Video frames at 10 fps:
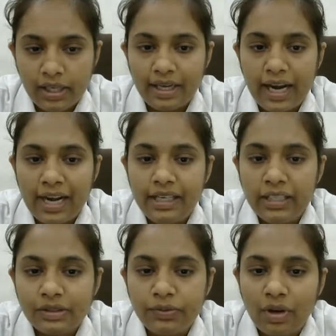
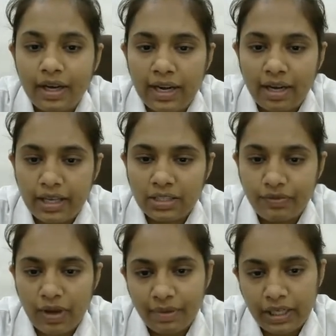Readiness for
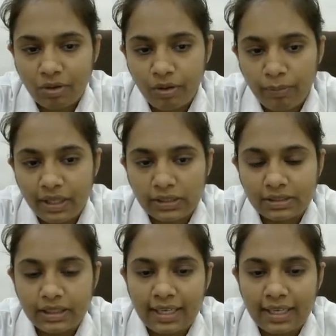enhanced family coping,